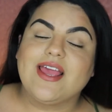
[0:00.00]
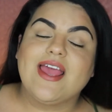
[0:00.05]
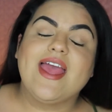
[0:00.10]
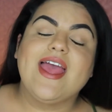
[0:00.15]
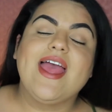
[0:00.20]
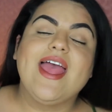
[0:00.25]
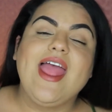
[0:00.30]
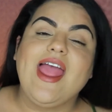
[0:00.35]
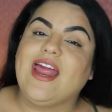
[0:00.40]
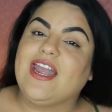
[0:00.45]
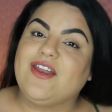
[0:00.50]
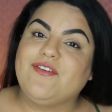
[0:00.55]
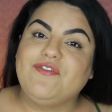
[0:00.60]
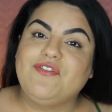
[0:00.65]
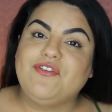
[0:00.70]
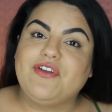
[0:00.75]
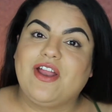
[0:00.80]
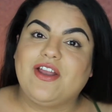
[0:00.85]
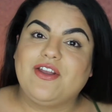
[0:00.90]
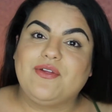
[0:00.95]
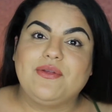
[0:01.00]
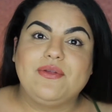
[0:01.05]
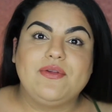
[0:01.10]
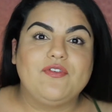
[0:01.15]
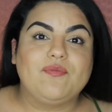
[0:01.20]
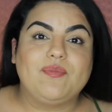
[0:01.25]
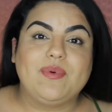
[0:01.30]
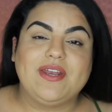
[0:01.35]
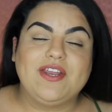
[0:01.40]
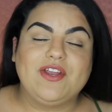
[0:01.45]
And if you're not new and you've been
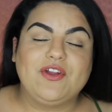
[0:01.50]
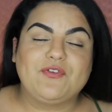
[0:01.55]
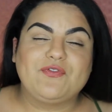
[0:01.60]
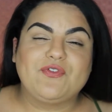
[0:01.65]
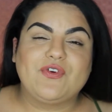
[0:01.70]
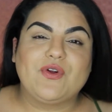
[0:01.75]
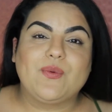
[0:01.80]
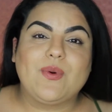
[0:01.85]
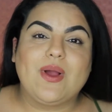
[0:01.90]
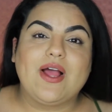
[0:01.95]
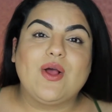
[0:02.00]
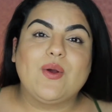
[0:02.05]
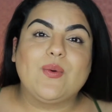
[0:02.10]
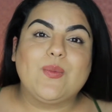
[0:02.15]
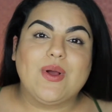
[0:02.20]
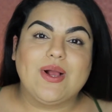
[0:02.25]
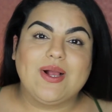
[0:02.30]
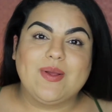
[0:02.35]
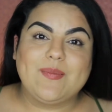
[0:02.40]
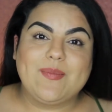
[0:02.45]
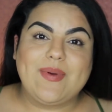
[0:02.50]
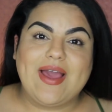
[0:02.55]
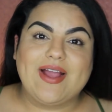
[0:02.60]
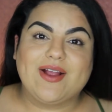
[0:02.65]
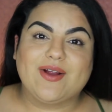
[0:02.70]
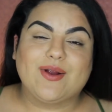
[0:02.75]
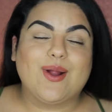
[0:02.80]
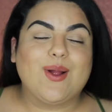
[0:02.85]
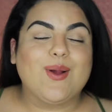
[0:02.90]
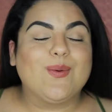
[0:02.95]
here for a while, welcome back, girl.
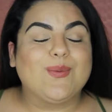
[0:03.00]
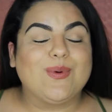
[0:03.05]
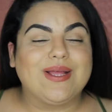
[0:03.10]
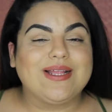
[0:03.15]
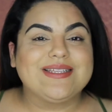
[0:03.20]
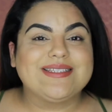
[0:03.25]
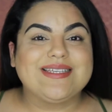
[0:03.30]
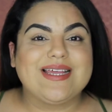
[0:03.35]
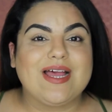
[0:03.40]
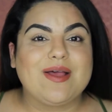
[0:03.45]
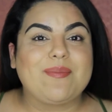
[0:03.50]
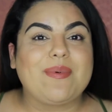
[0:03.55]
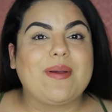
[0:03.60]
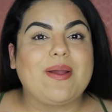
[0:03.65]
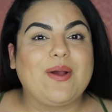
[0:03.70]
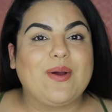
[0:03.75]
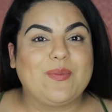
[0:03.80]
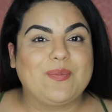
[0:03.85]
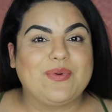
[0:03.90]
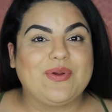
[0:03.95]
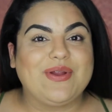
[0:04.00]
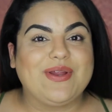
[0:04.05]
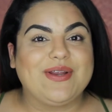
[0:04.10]
What's up? I hope you're here to